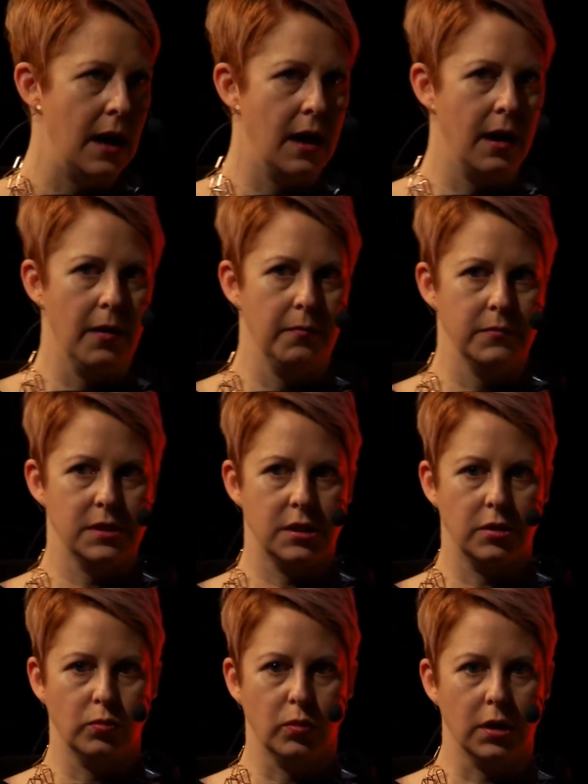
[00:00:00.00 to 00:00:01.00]
um,
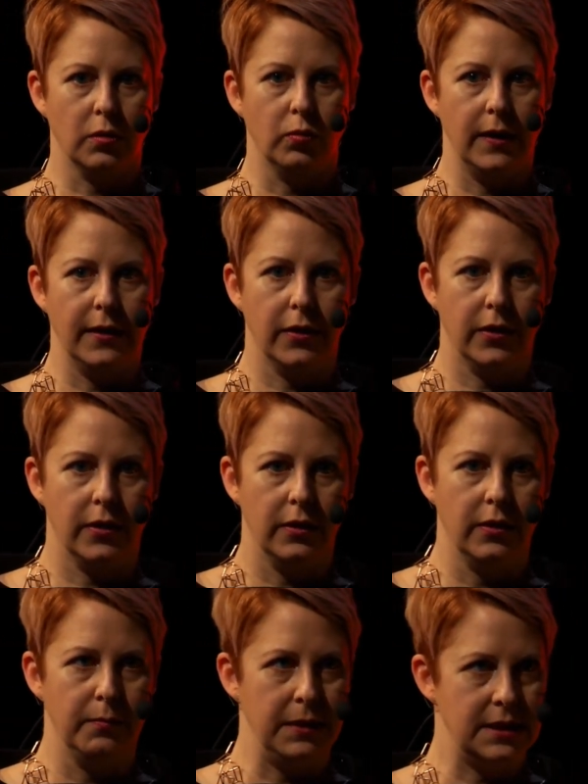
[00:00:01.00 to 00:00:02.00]
to work with
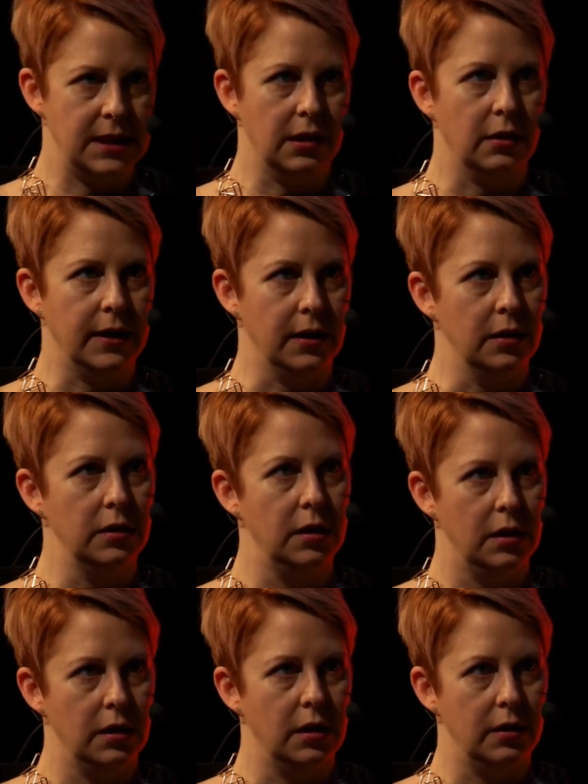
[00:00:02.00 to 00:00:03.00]
the material
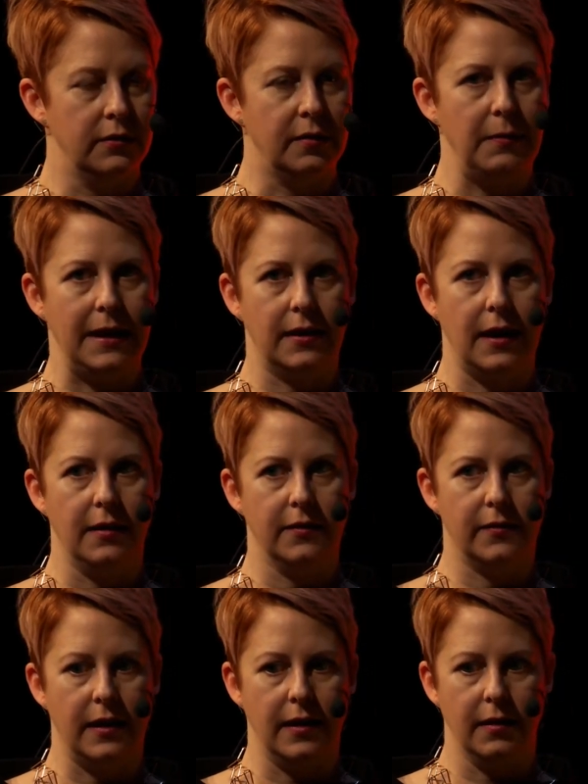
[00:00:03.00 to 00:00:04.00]
to make,
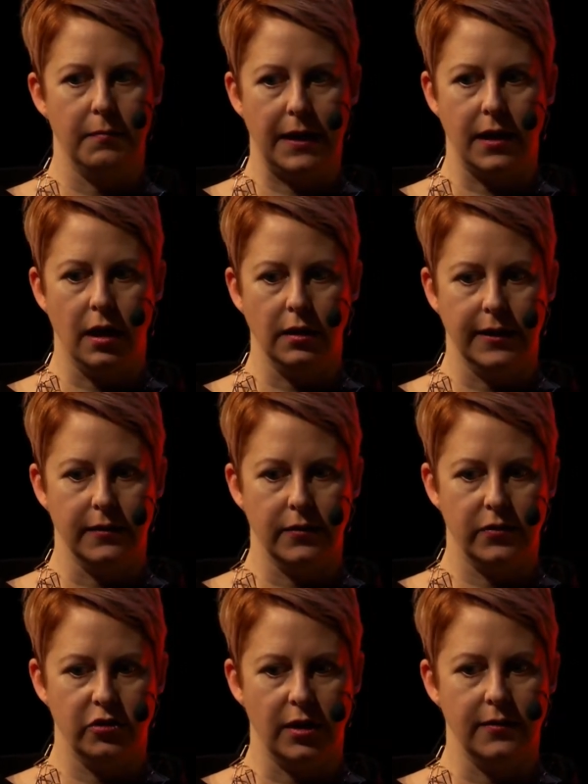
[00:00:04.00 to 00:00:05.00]
as uh, my
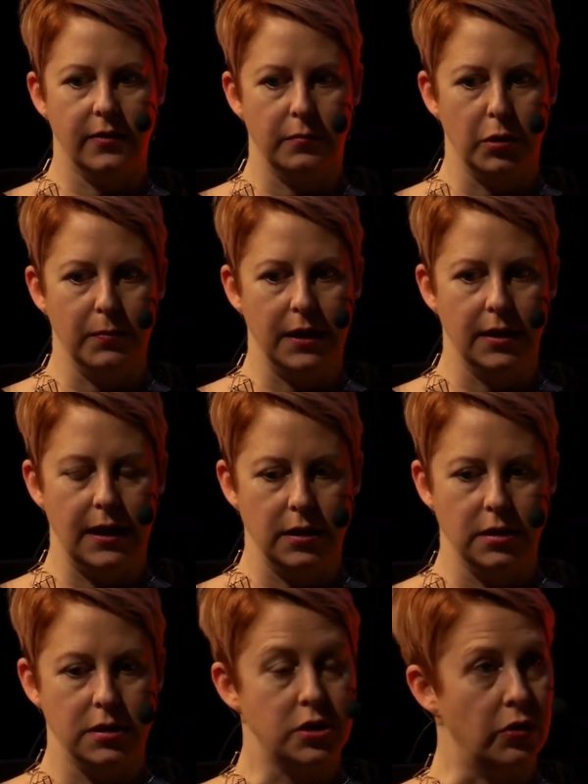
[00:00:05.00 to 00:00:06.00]
colleagues John Zimmerman
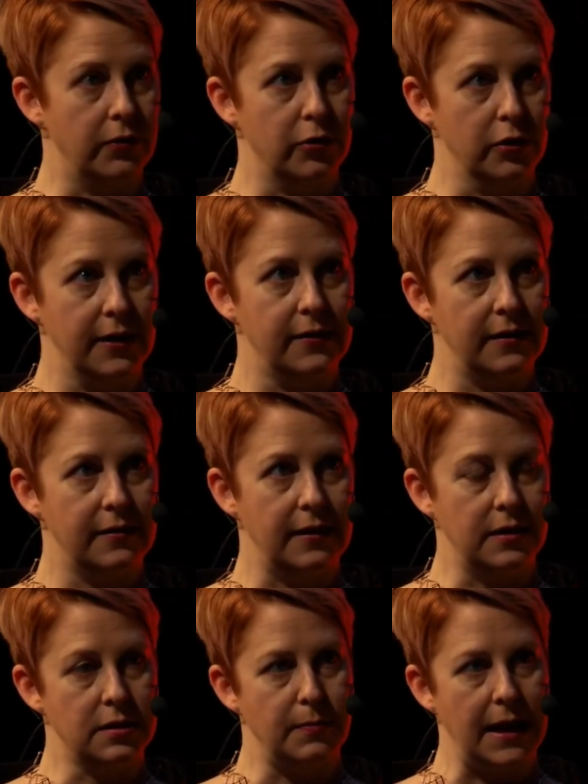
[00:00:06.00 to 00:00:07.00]
and Jodi Forlizzi
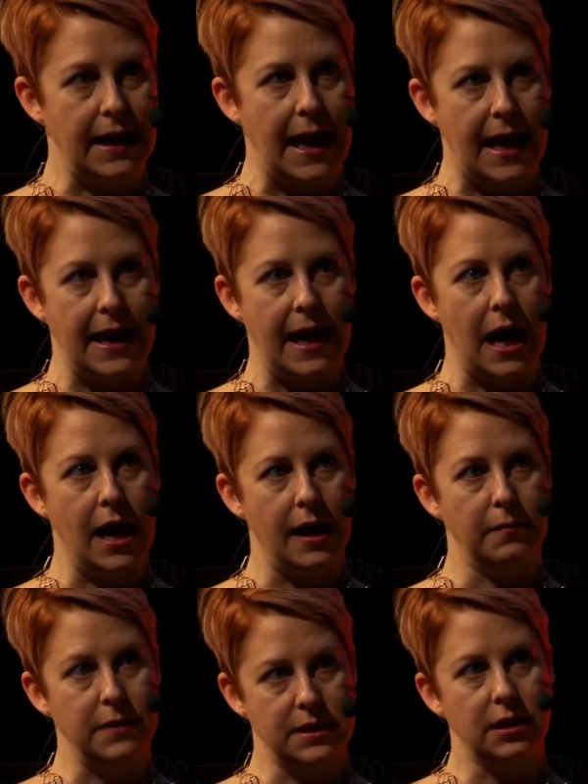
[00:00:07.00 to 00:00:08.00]
say, to make
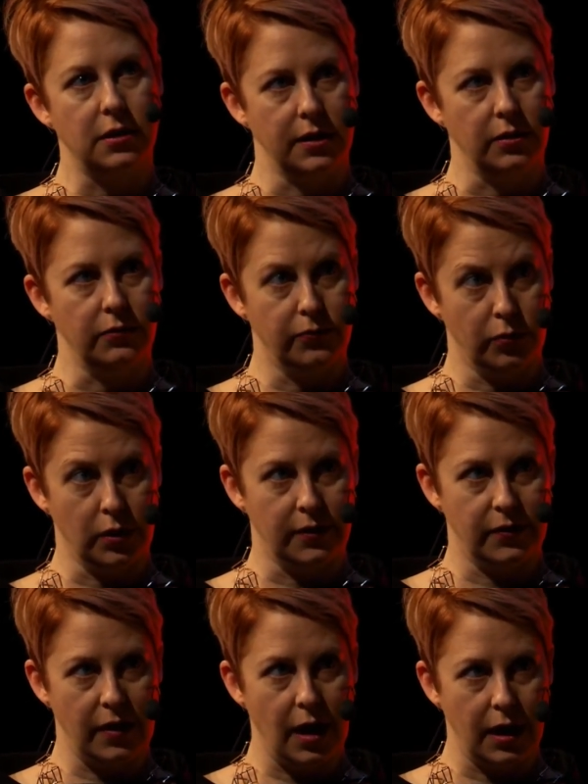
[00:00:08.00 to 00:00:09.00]
AI material for
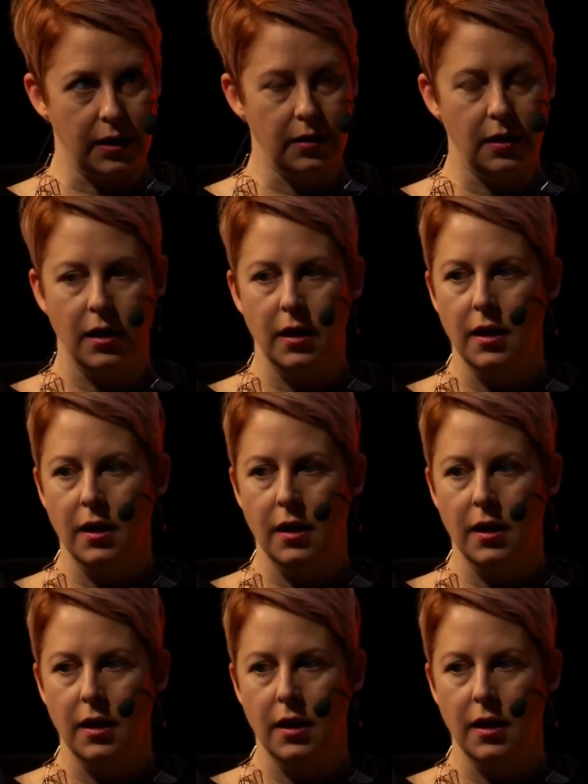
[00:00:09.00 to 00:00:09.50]
design.